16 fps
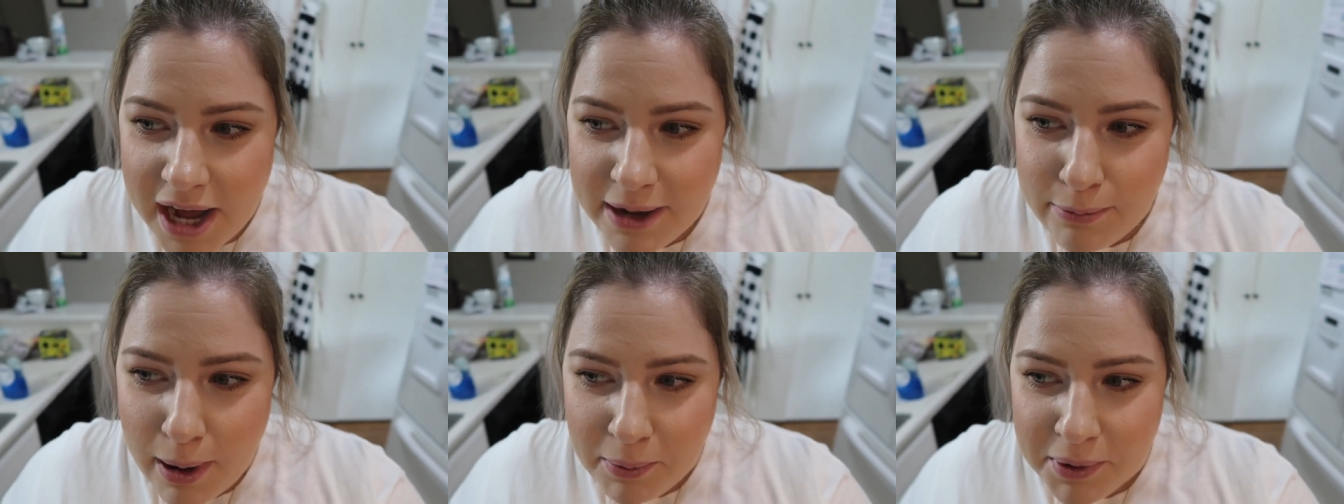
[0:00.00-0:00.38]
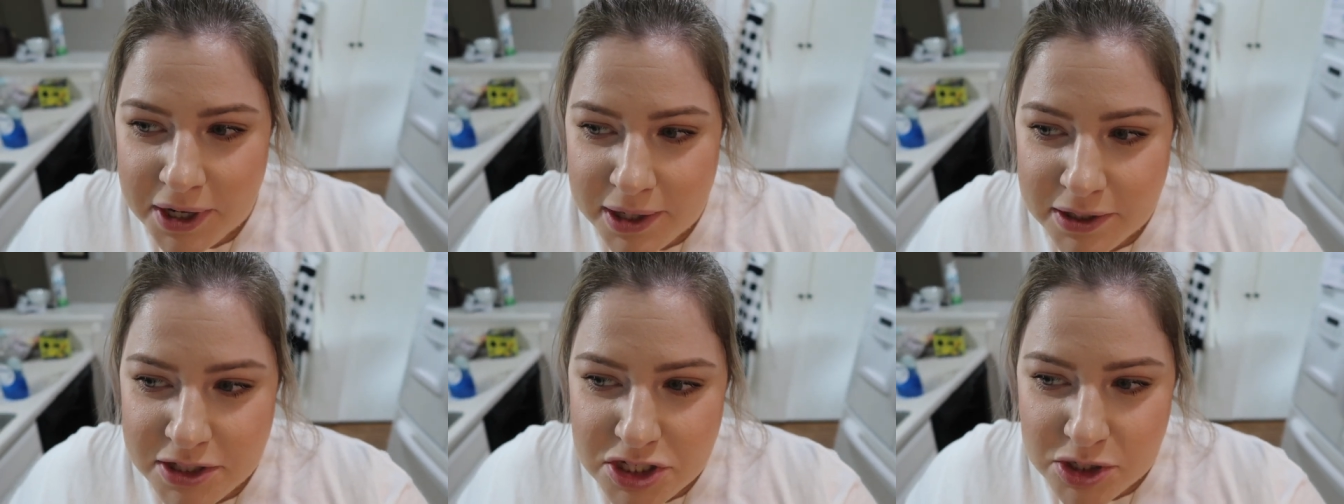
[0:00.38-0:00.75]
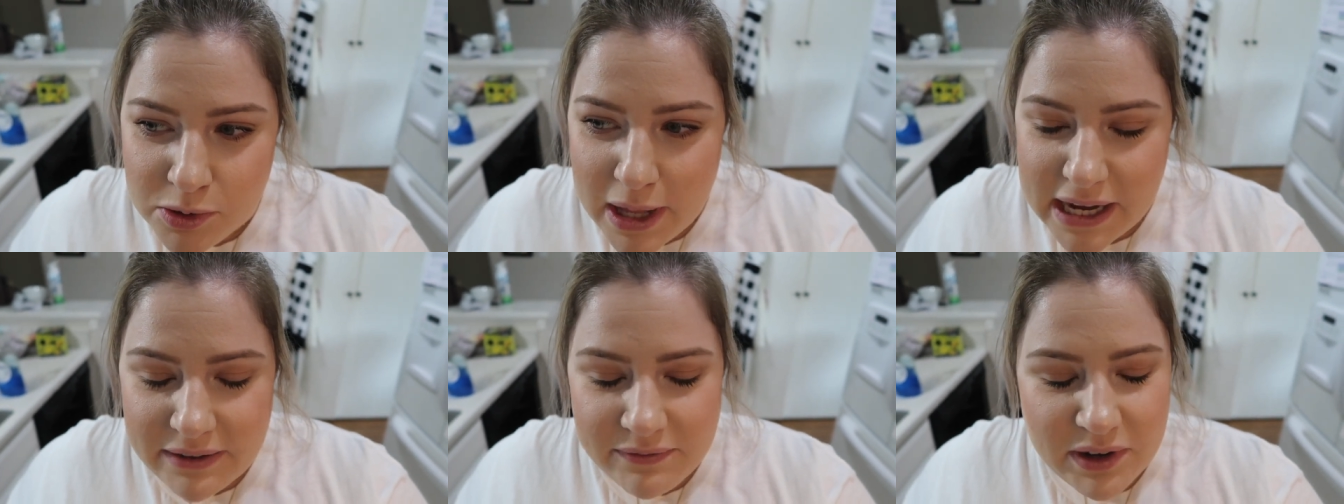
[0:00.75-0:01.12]
gonna do
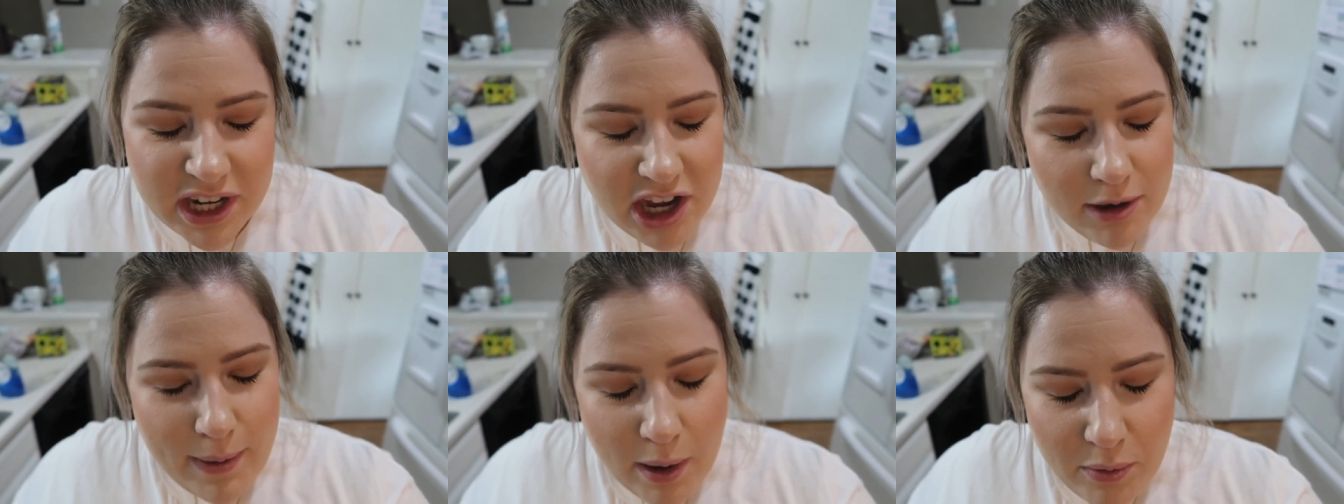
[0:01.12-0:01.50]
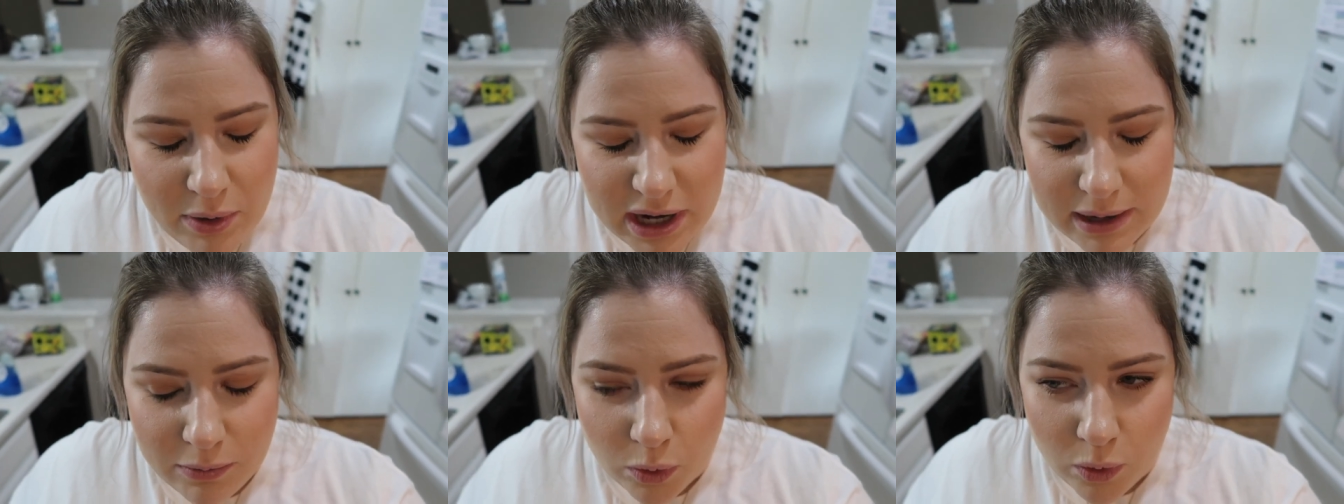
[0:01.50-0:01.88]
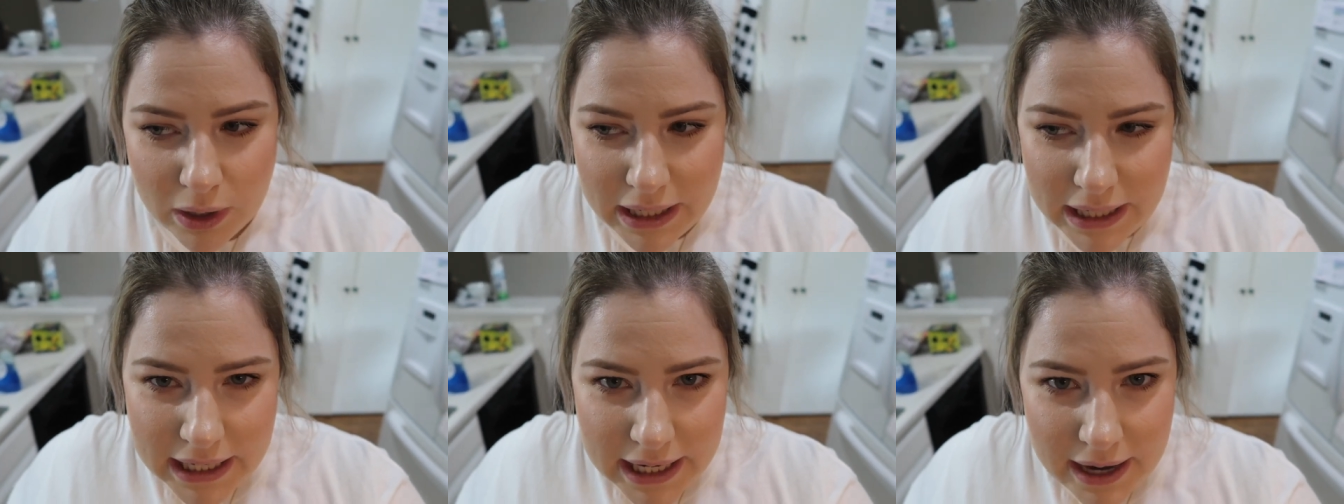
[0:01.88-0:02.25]
like a video about what I'm
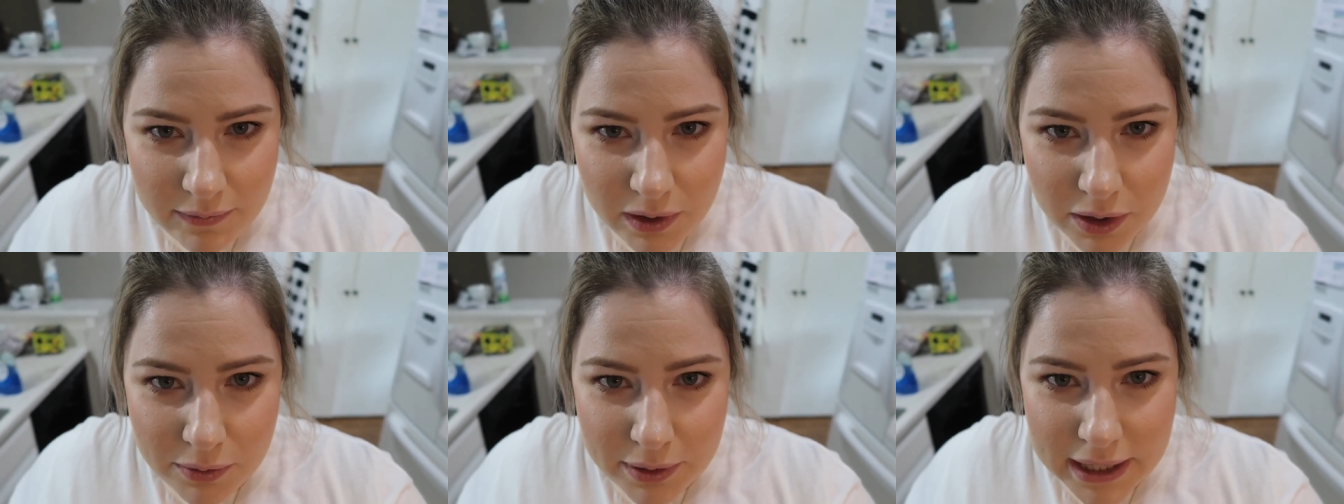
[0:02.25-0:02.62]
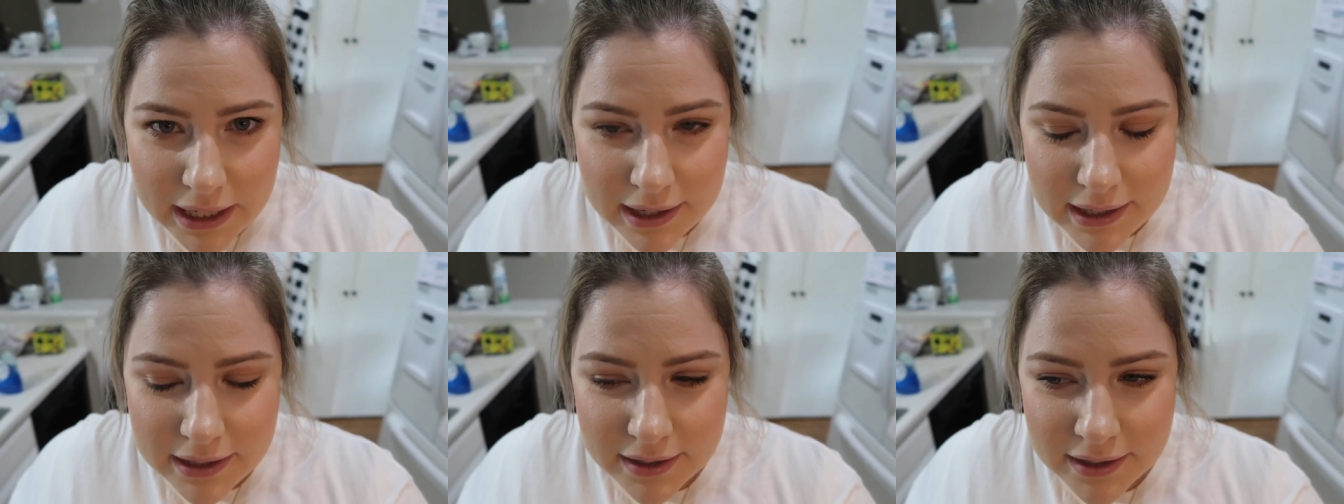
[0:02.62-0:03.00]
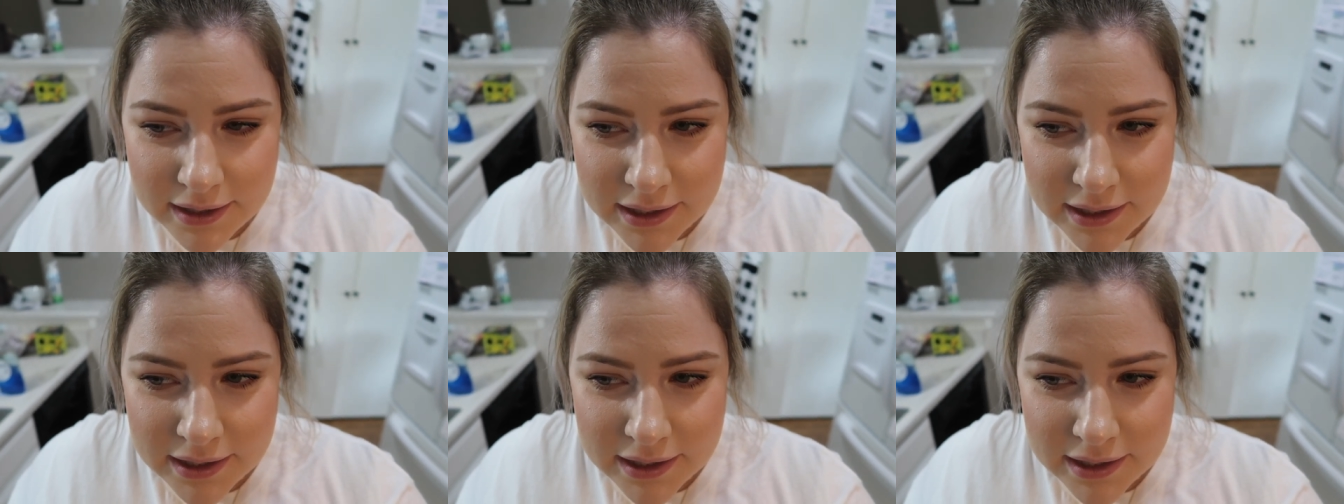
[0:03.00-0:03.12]
reading every week,